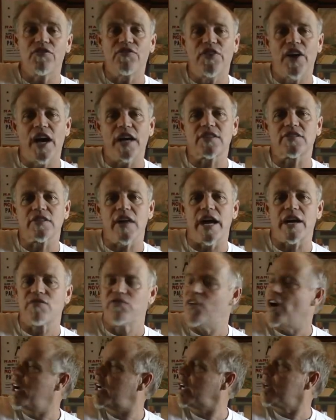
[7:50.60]
fucks like
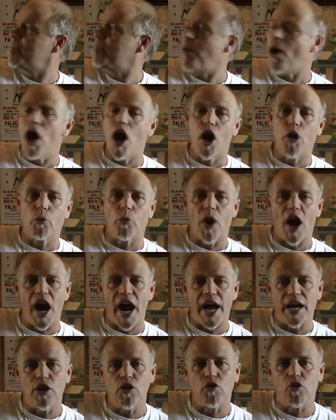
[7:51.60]
fucking Paul
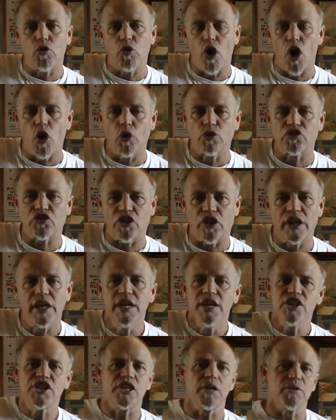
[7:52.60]
Ryan who quotes her.
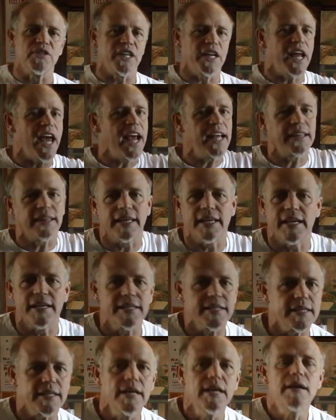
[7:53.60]
She was an
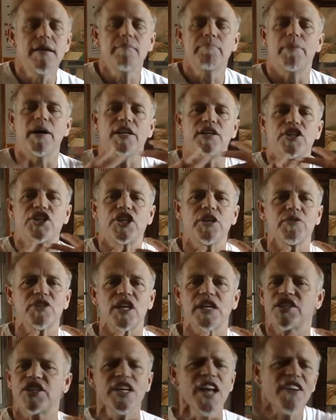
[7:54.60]
atheist, but she
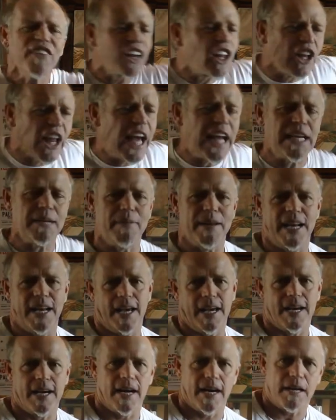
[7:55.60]
never claimed to be an
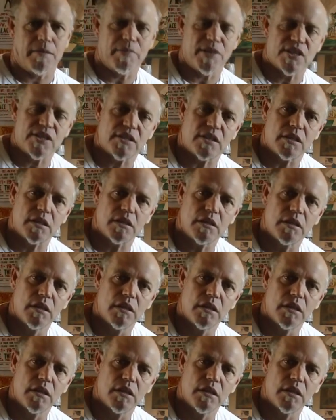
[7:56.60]
economist.